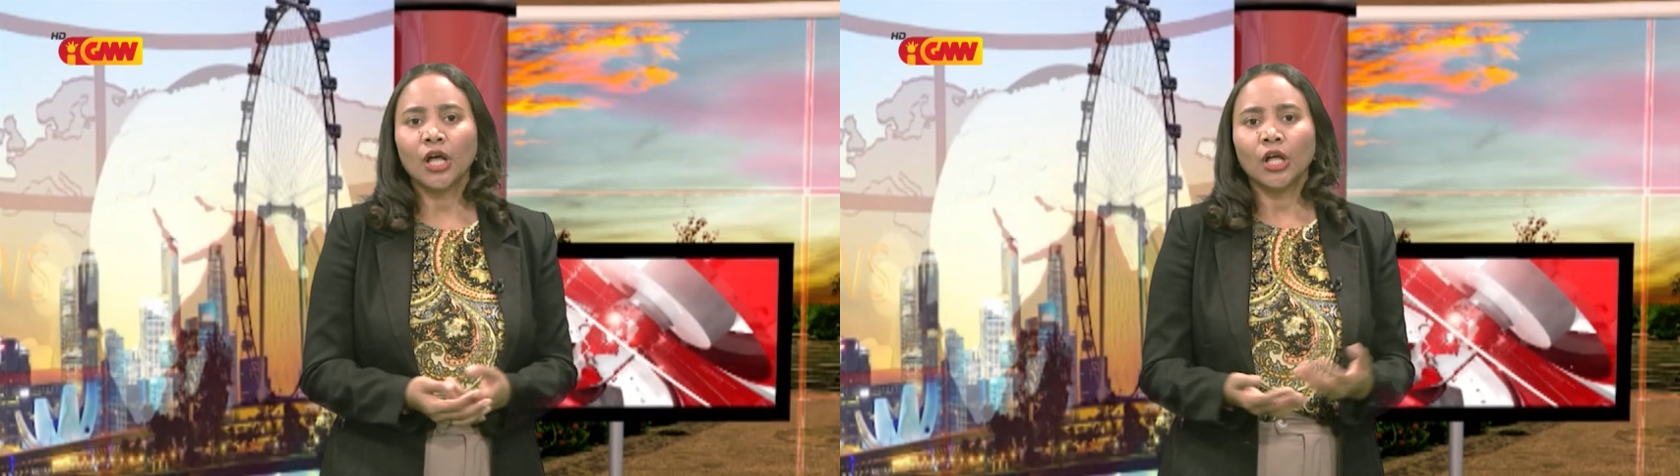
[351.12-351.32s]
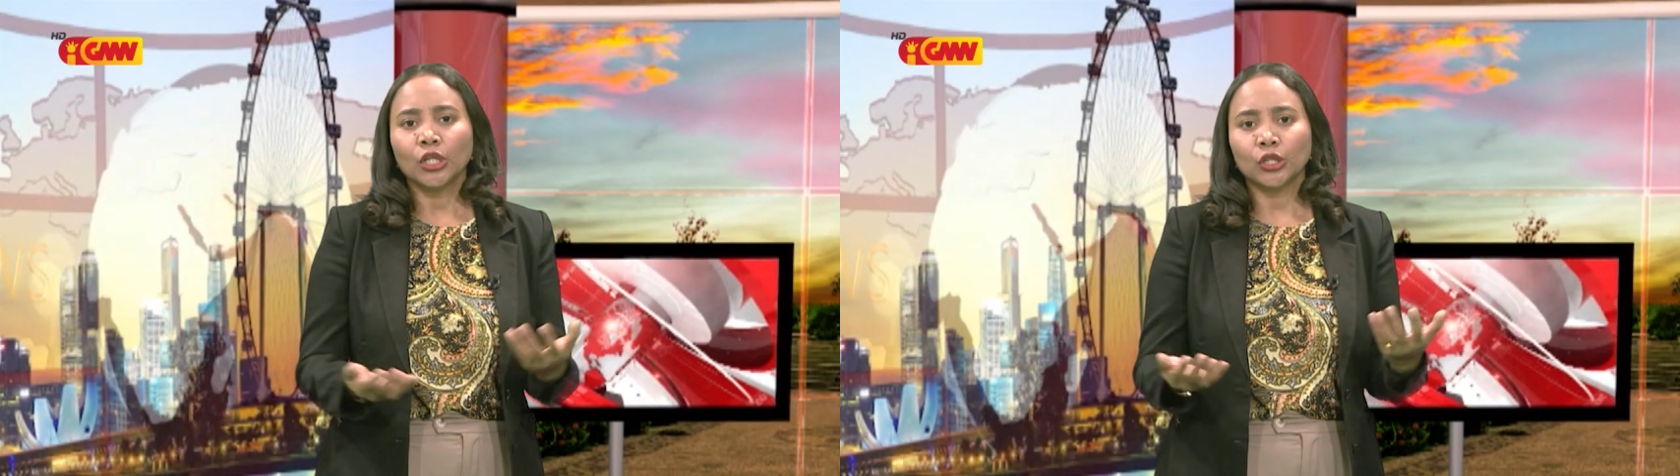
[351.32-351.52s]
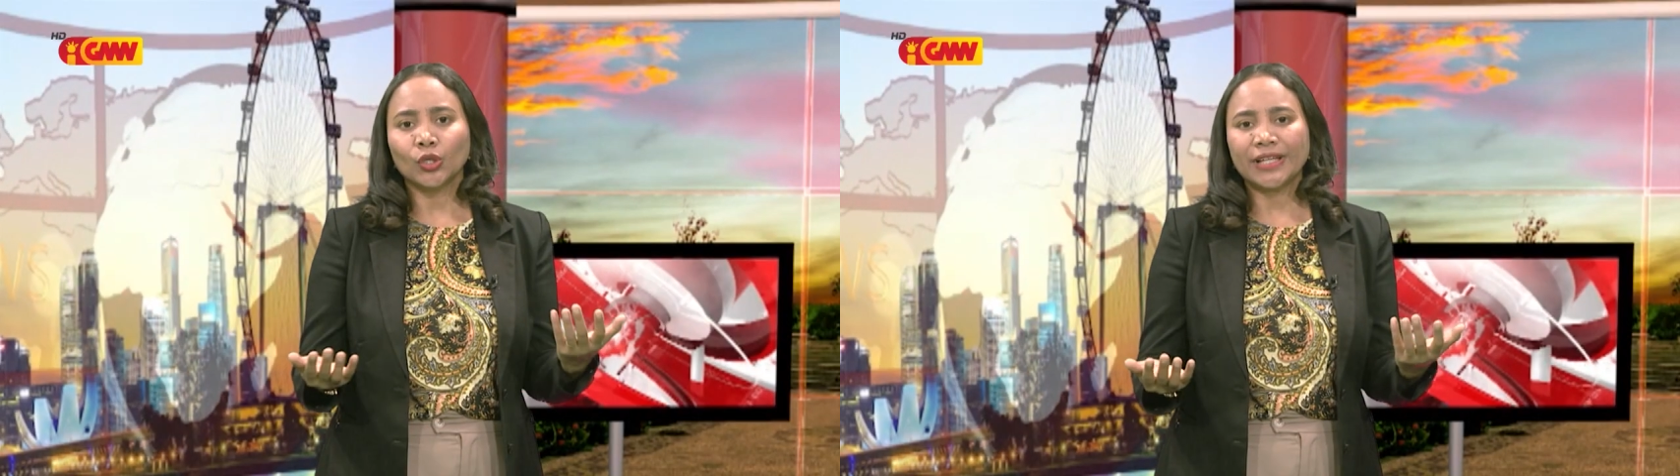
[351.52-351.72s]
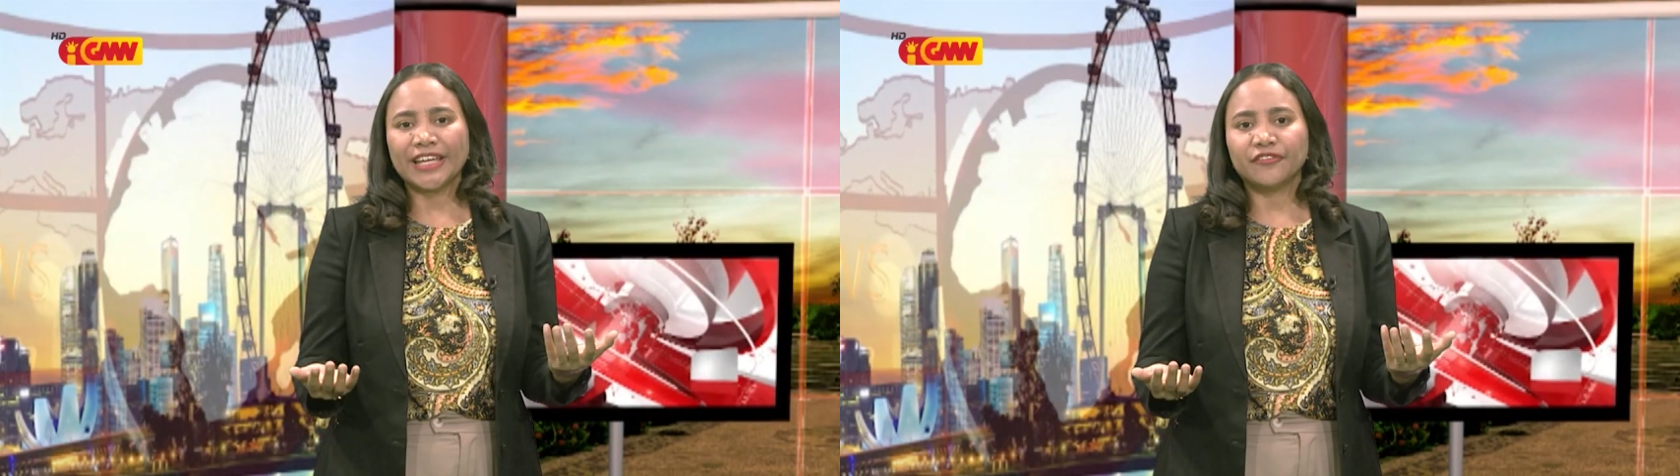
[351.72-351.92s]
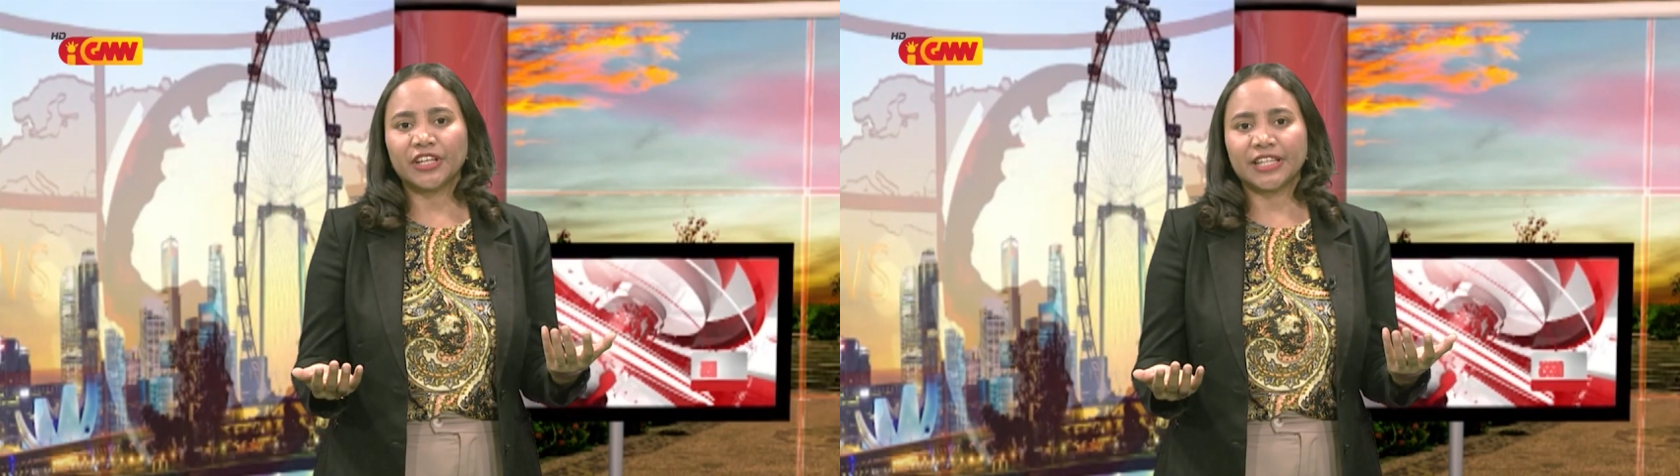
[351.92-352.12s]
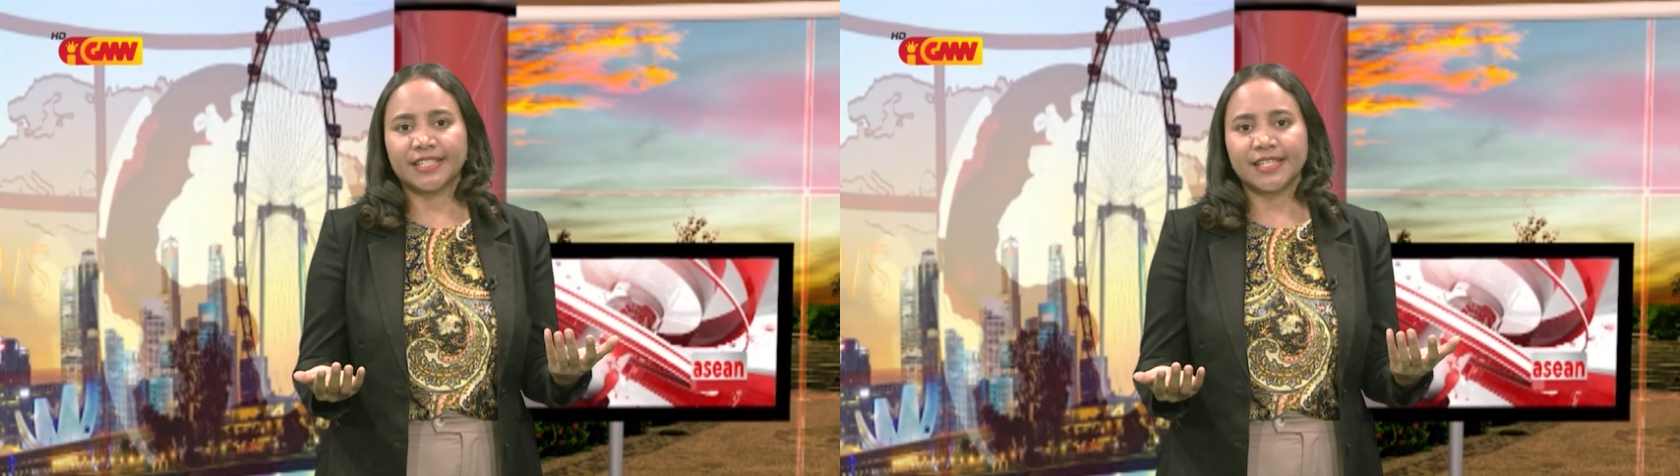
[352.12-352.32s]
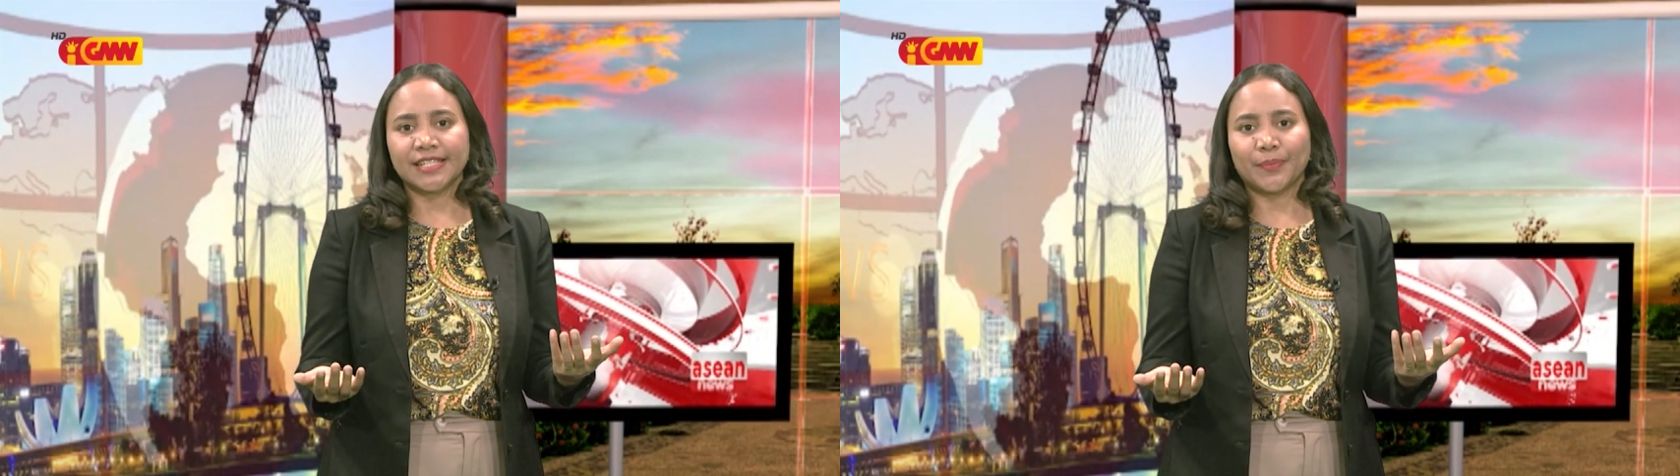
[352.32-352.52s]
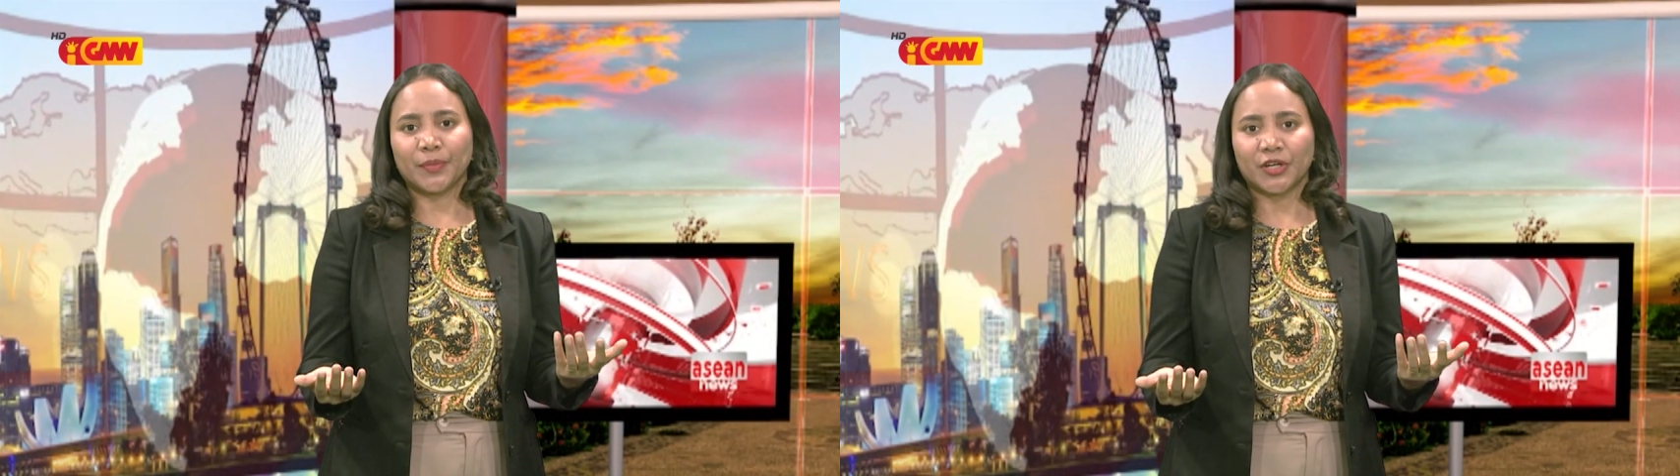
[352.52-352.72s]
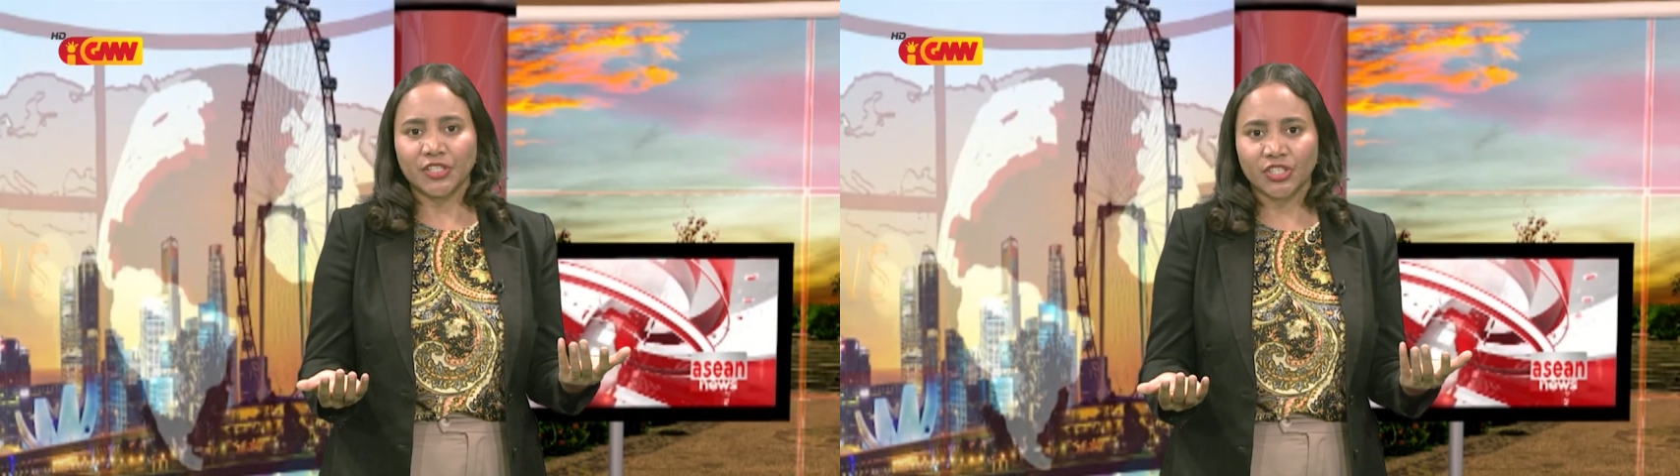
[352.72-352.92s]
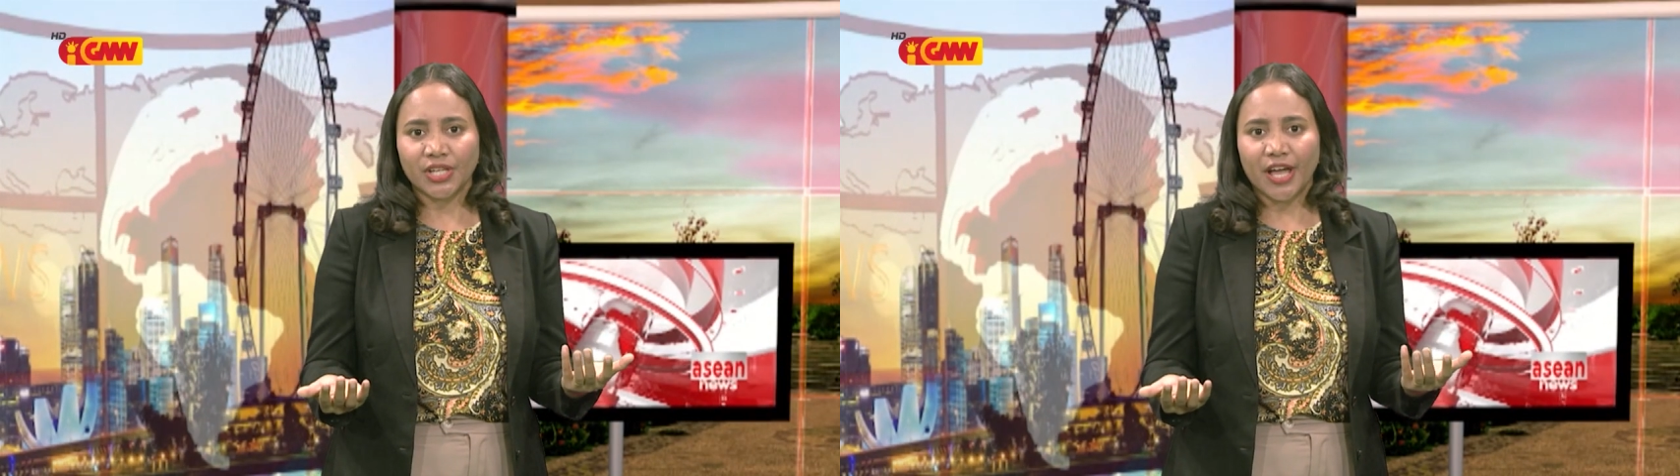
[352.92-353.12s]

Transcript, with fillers: Low-lying villages submerged